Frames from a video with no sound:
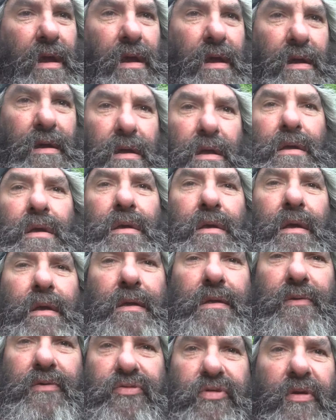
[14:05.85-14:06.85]
uh,
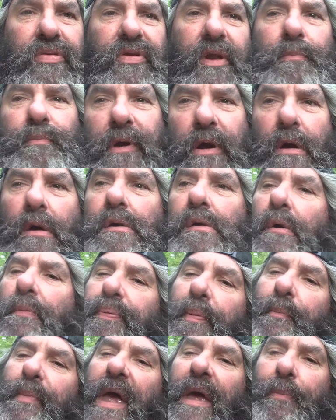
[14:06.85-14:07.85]
uh just a miracle
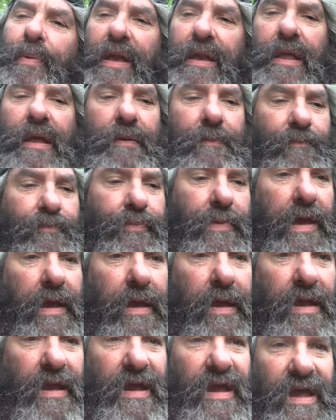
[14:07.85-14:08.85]
from heaven. Yeah.
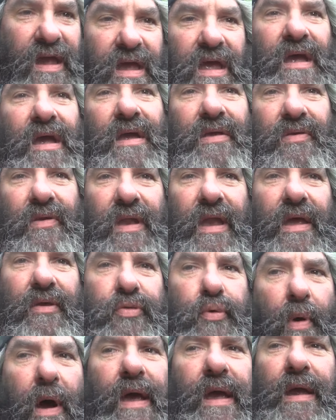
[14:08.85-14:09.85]
Now
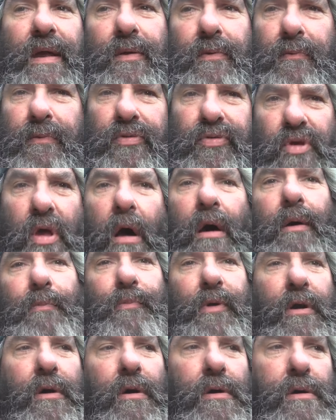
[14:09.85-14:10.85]
that's why it was called a
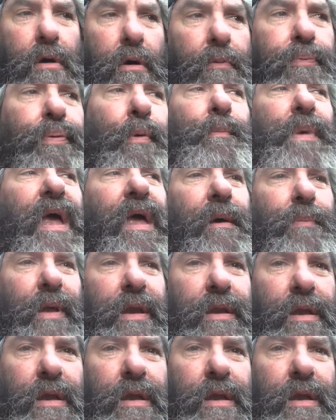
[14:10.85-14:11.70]
miracle from heaven.